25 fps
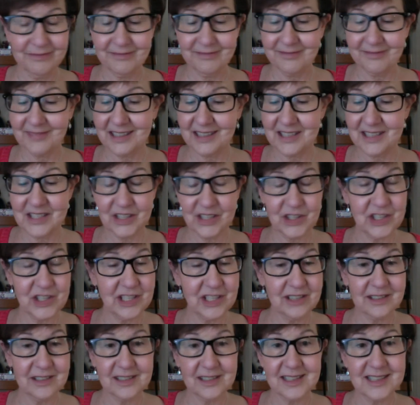6
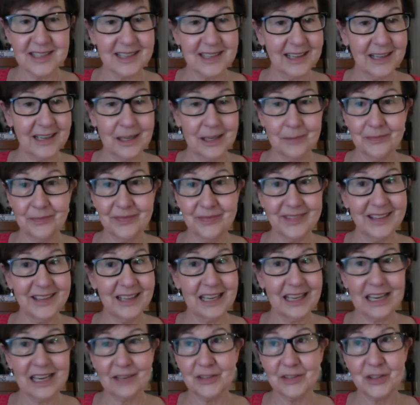years,
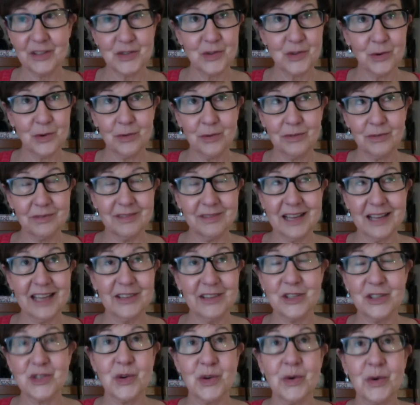have
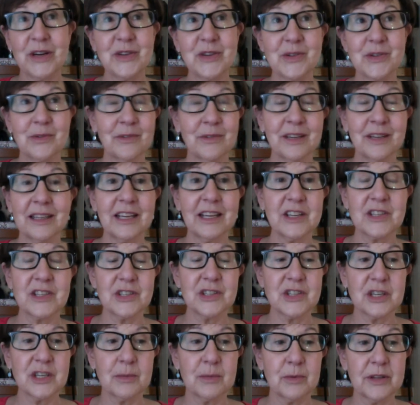this great
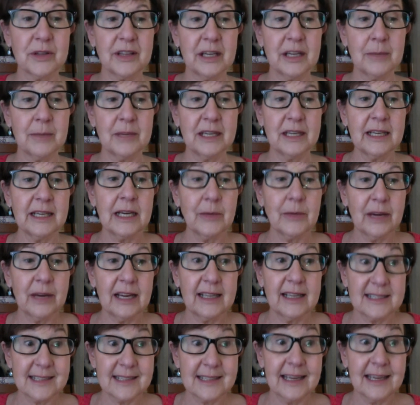relationship with him. And anyway,
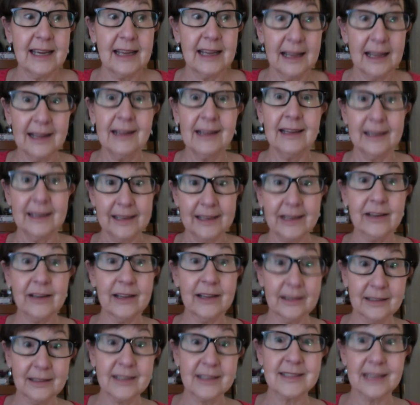it's like,
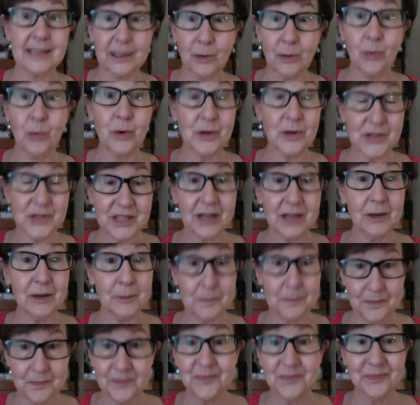it looks like a war
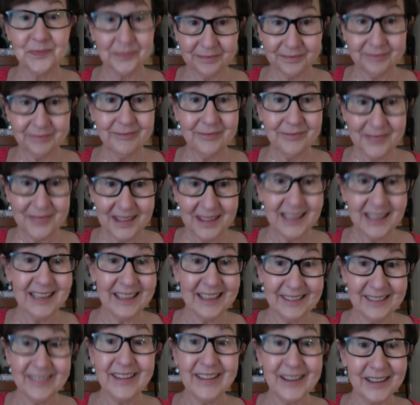zone
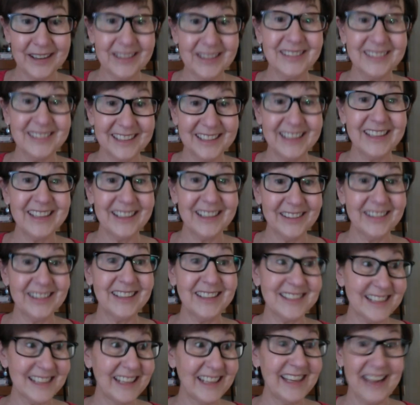in there, and I
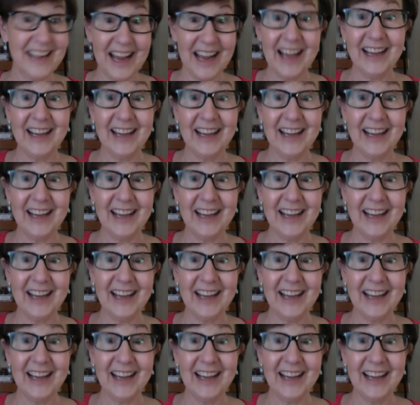was like, yeah,